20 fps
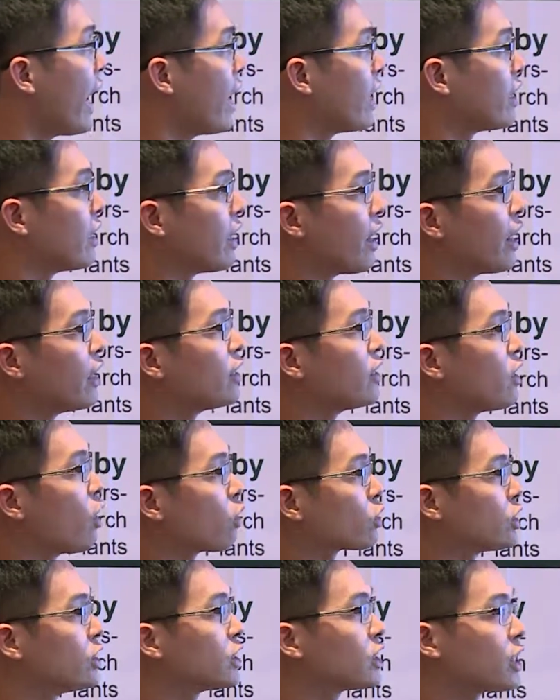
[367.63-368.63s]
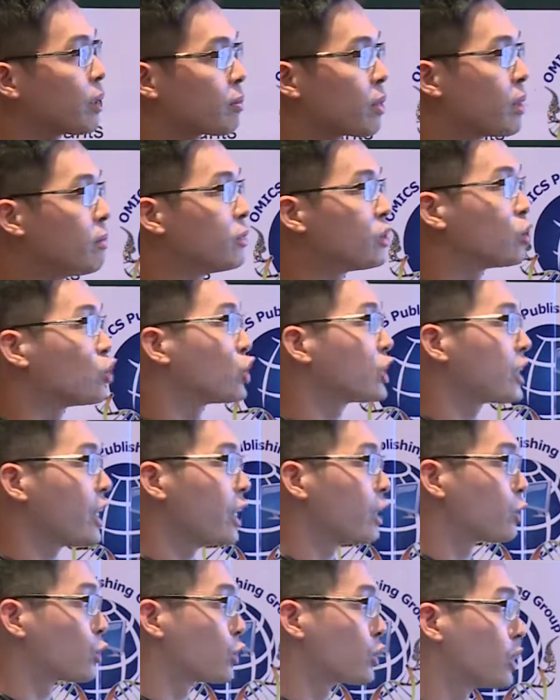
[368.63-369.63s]
add an antioxidant supplement to
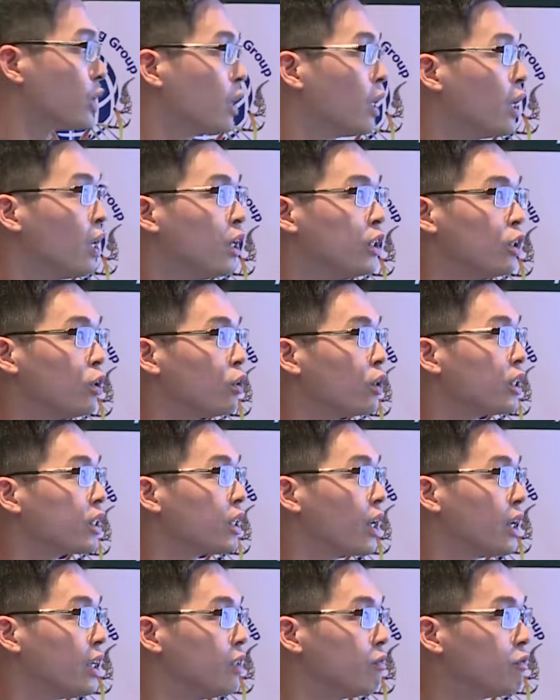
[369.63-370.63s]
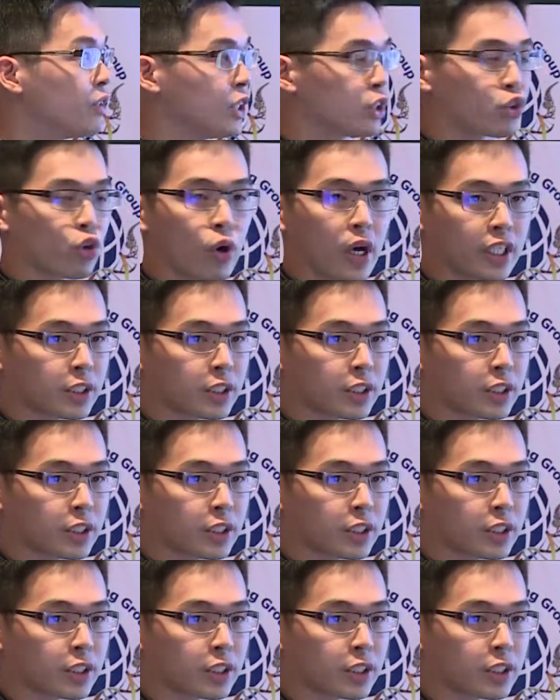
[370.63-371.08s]
cells during the in vitro